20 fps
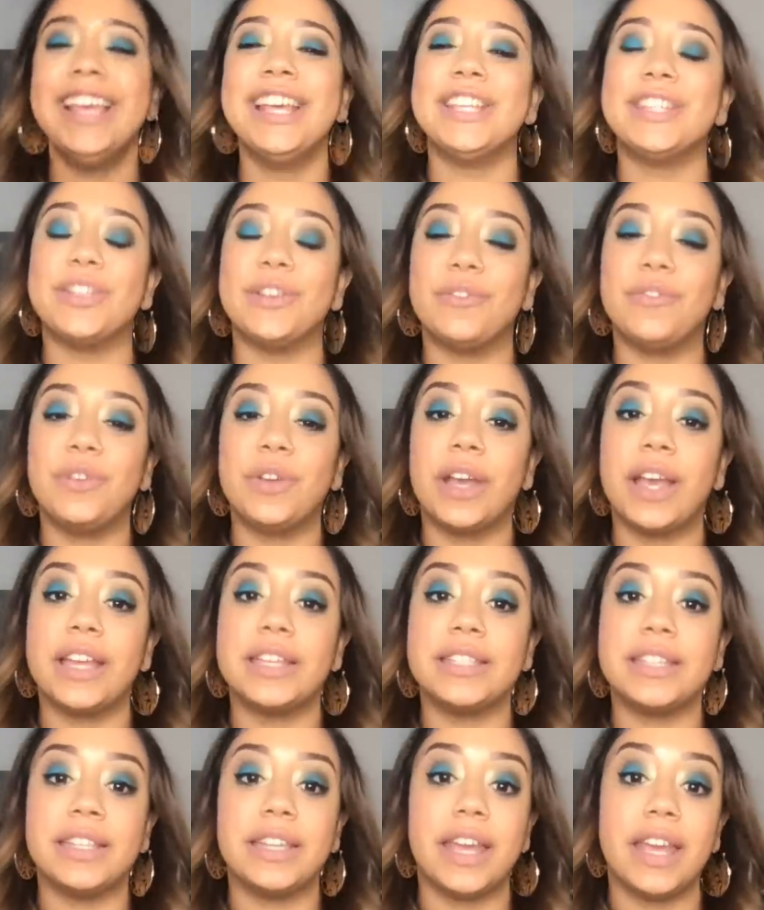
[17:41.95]
So if you
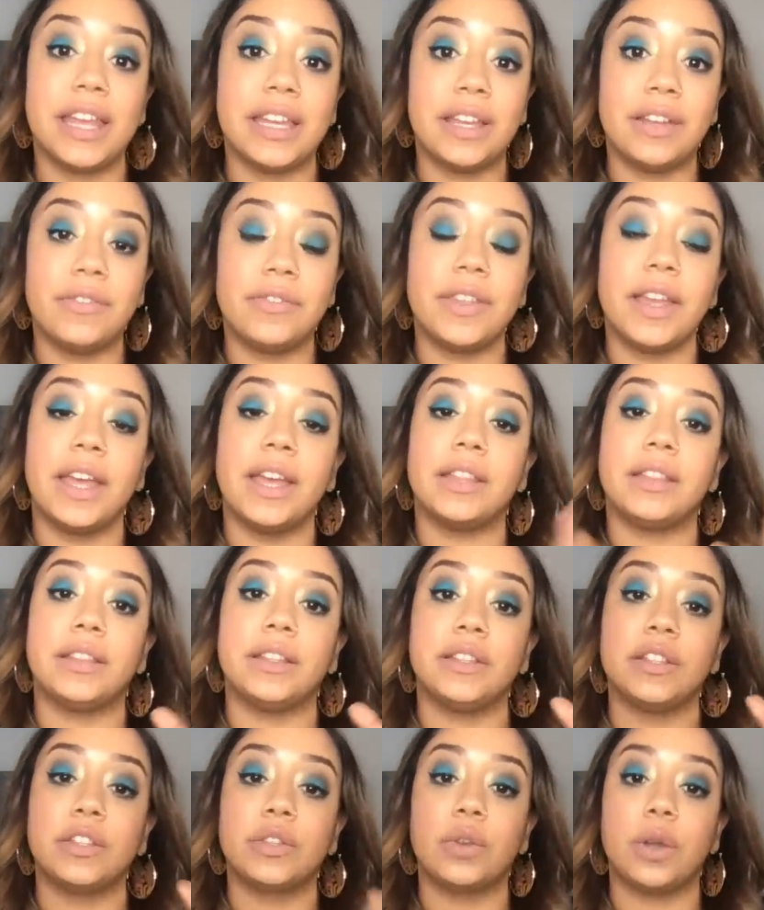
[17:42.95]
guys need any of that,
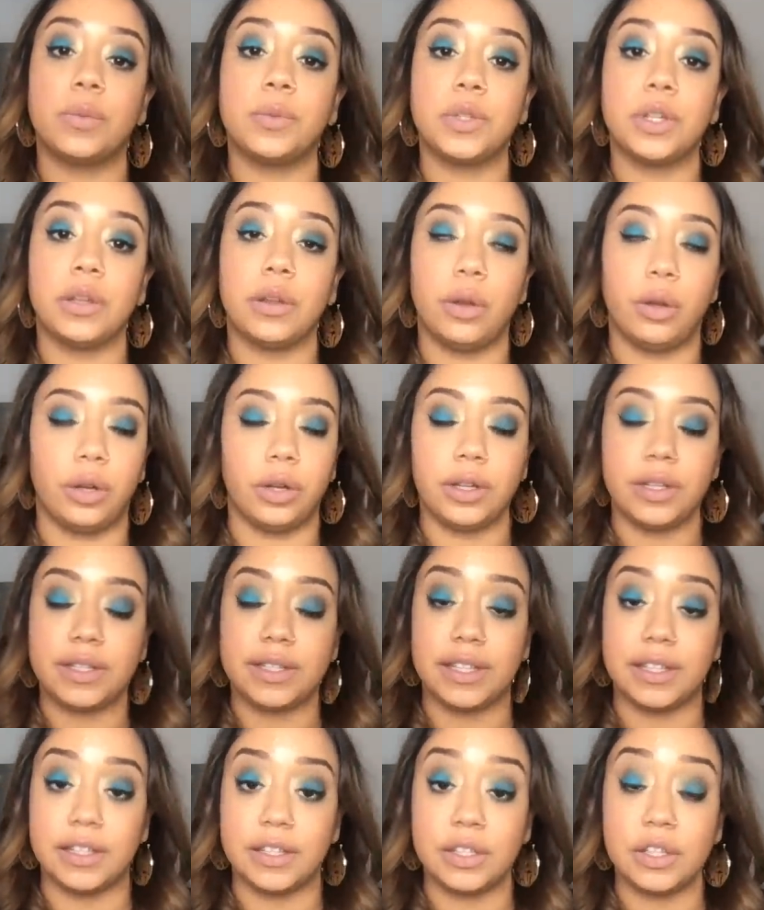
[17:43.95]
the description or it's
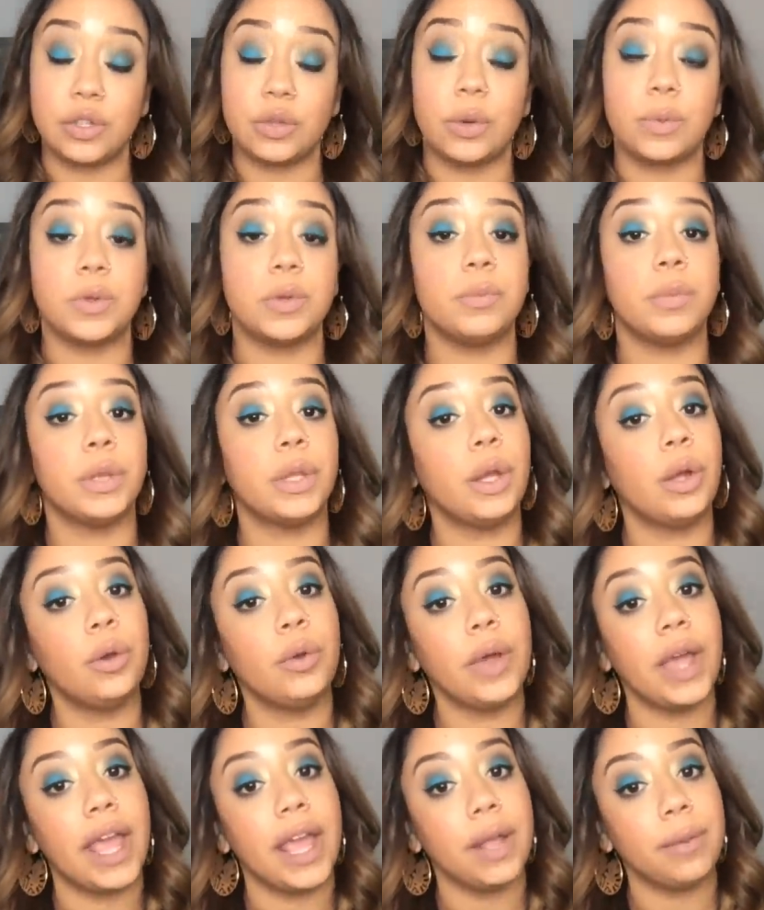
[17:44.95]
in the description below,
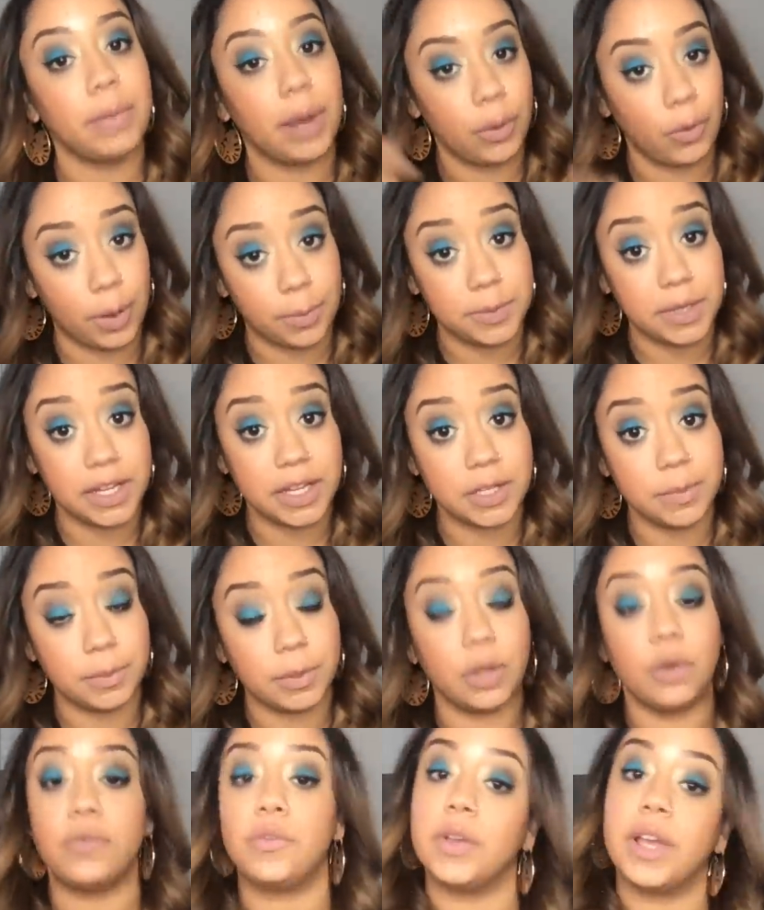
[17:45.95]
and my website is
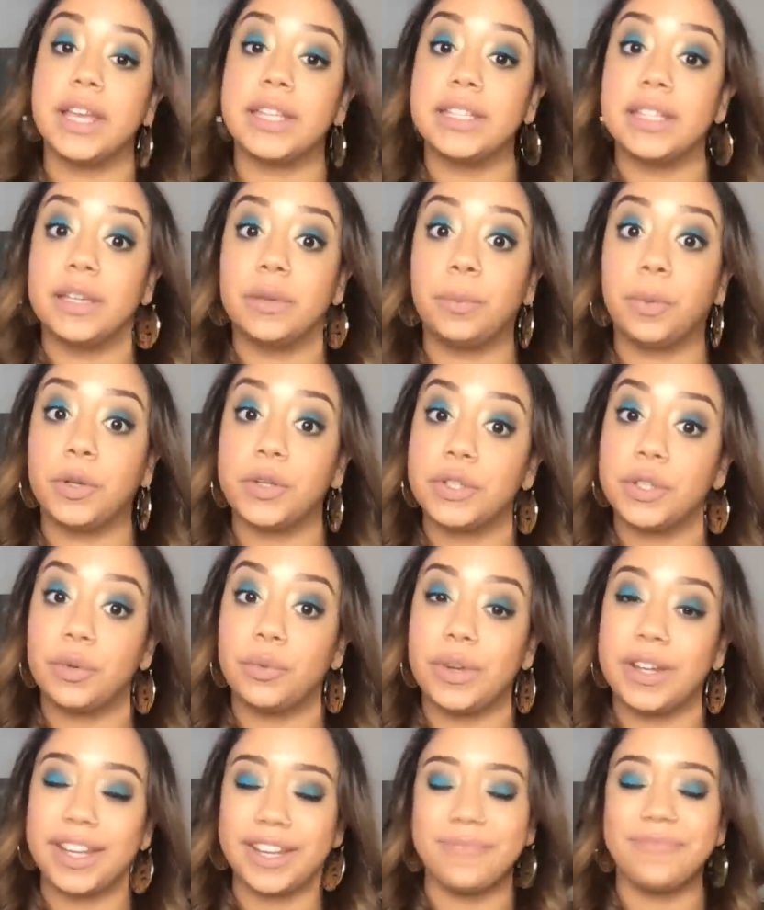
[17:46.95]
below if you guys need a personal
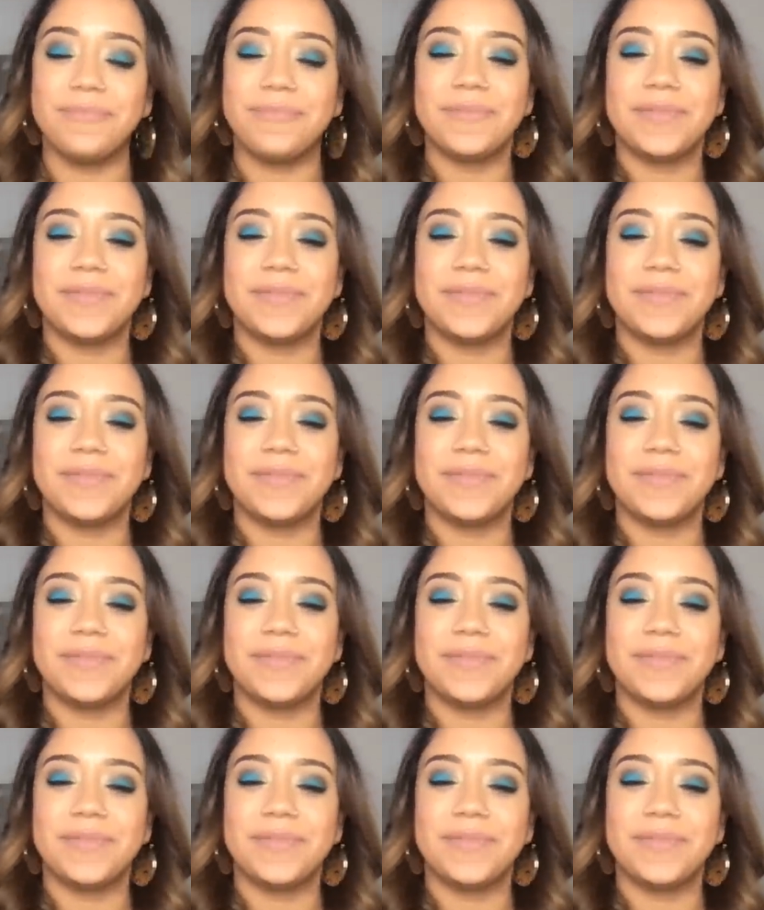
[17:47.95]
reading.